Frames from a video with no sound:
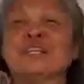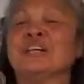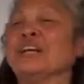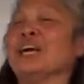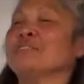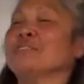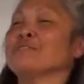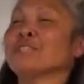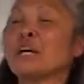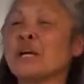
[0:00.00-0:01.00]
I not have
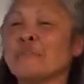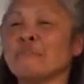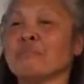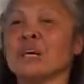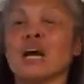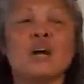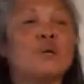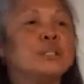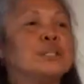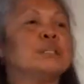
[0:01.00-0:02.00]
enough time, I
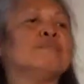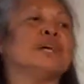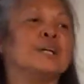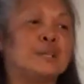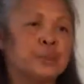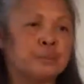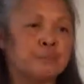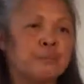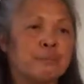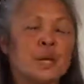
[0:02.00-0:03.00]
want to invite you.
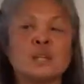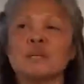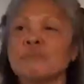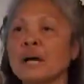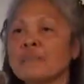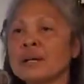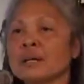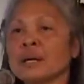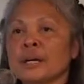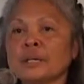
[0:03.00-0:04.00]
The
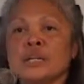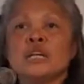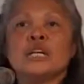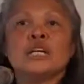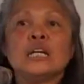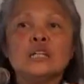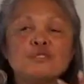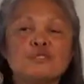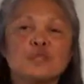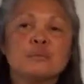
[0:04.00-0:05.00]
Babaylan in the
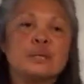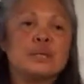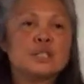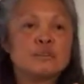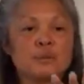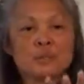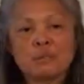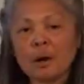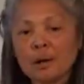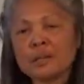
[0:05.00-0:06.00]
Philippines was
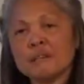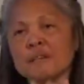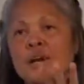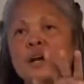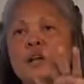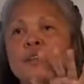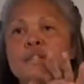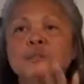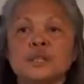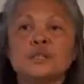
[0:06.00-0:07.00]
part of
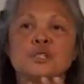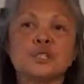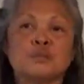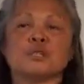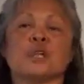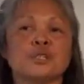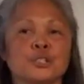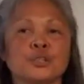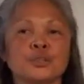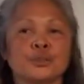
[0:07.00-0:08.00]
the leadership
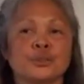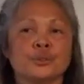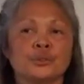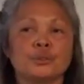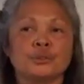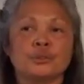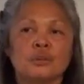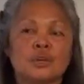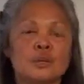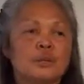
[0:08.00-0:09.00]
structure.
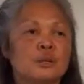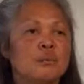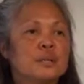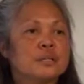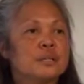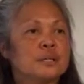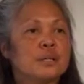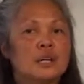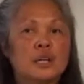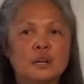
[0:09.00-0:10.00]
There was
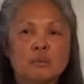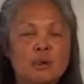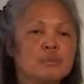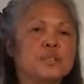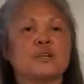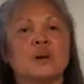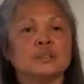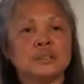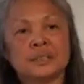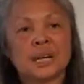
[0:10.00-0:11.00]
what was
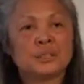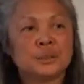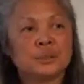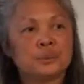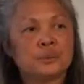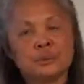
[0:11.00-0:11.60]
called a datu.